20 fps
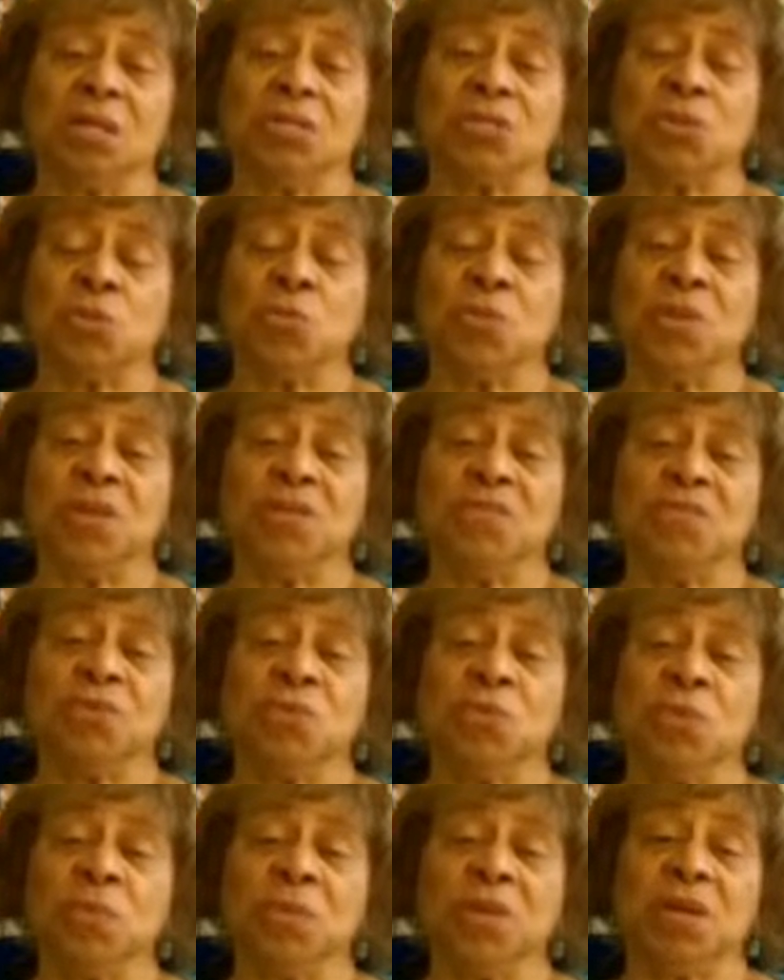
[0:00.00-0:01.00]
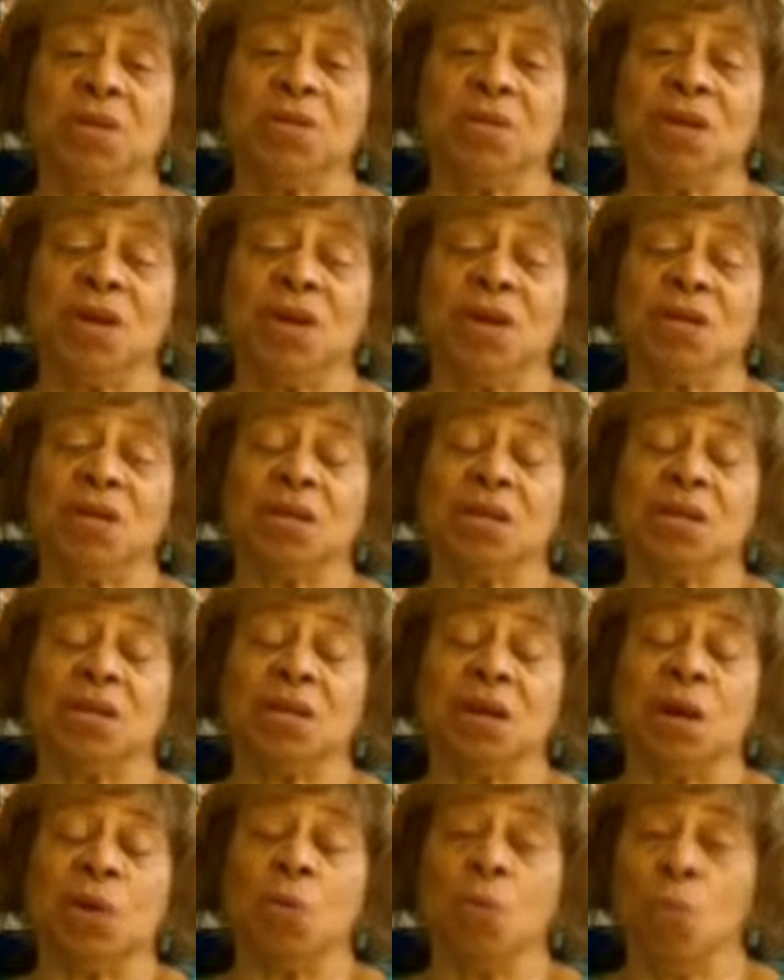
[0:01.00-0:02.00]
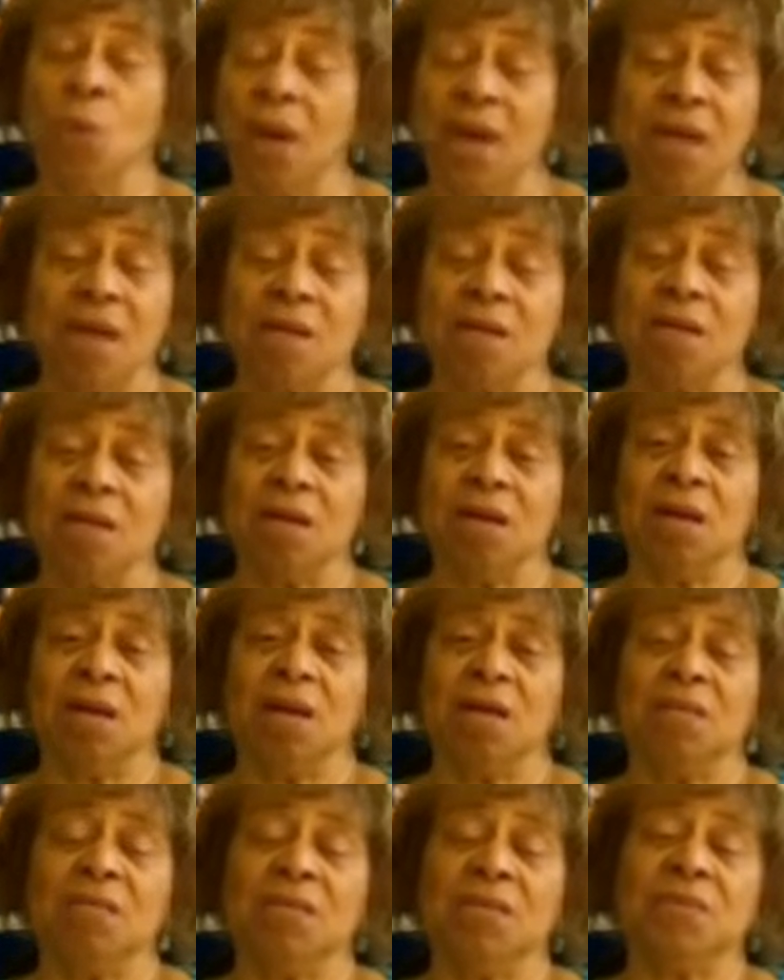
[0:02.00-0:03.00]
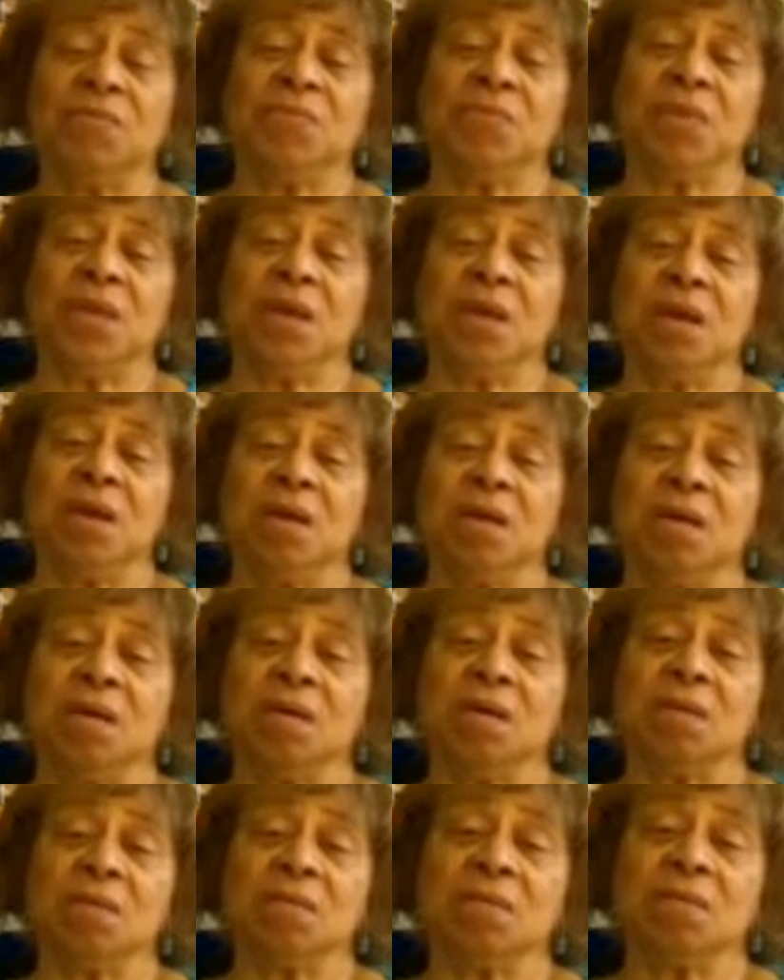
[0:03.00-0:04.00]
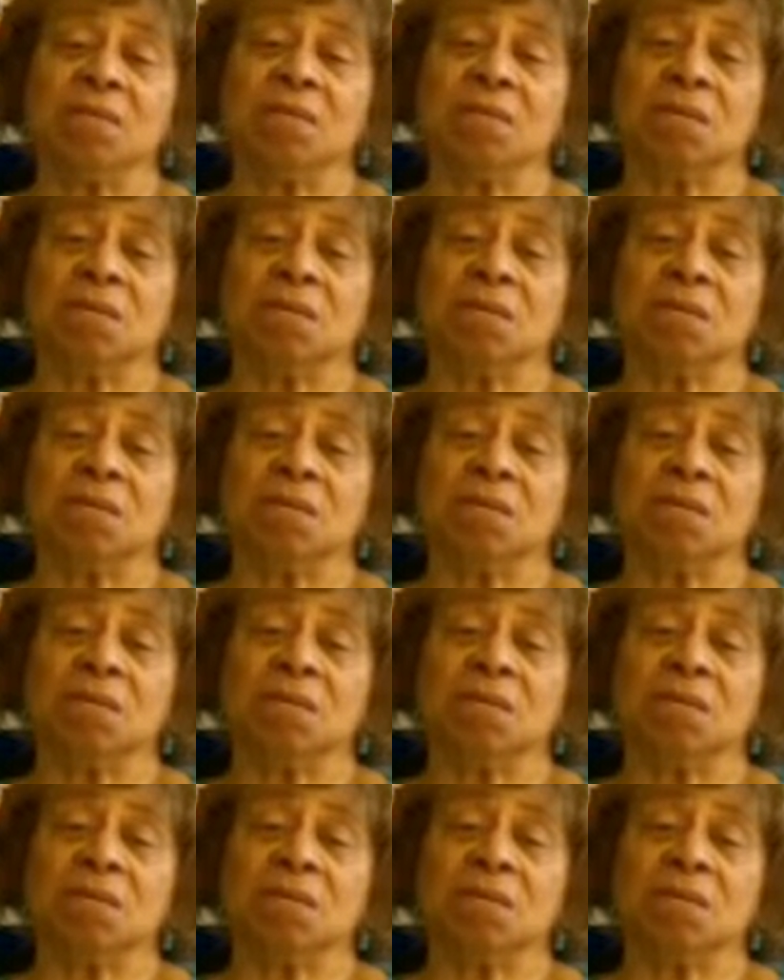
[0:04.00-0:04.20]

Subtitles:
So many of the women are not aware that they are